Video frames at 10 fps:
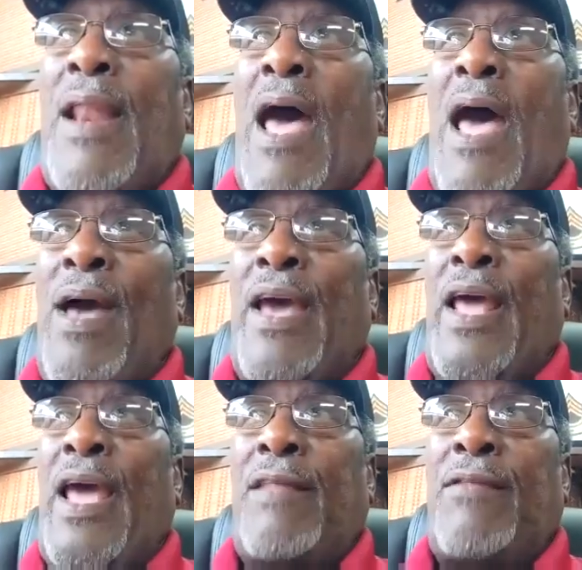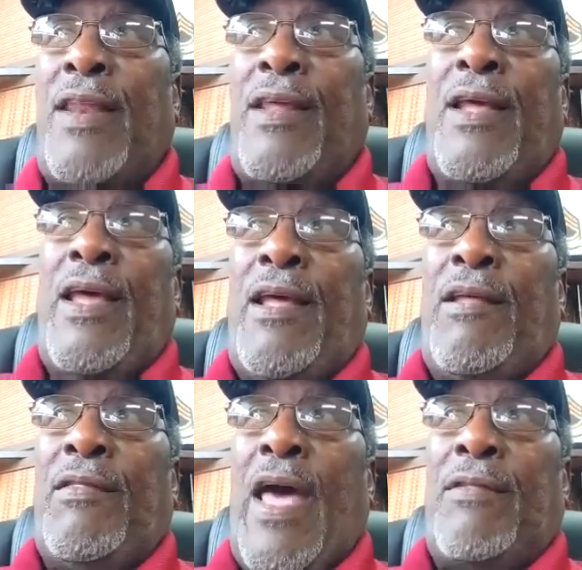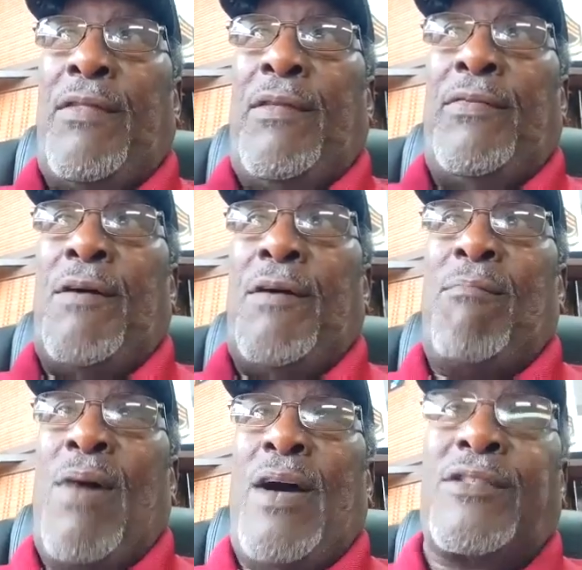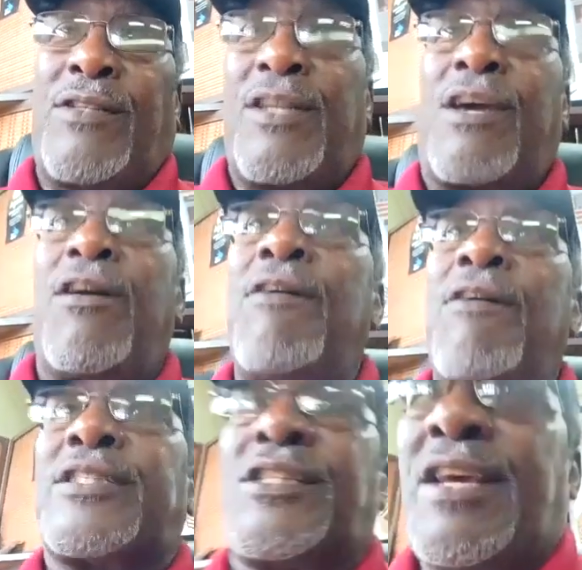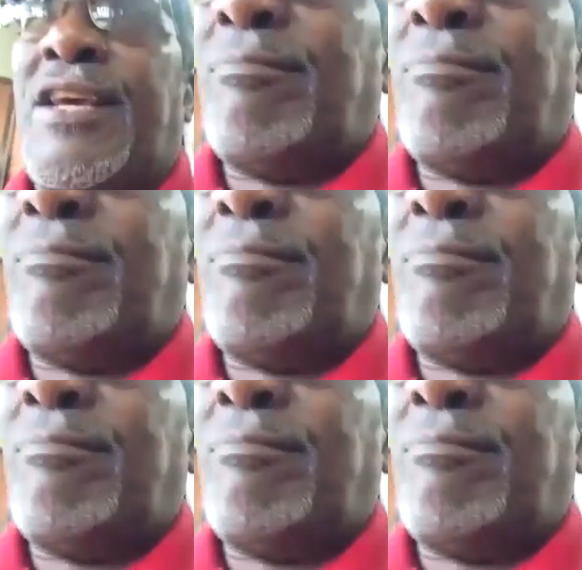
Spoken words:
might add that the monks encouraged him.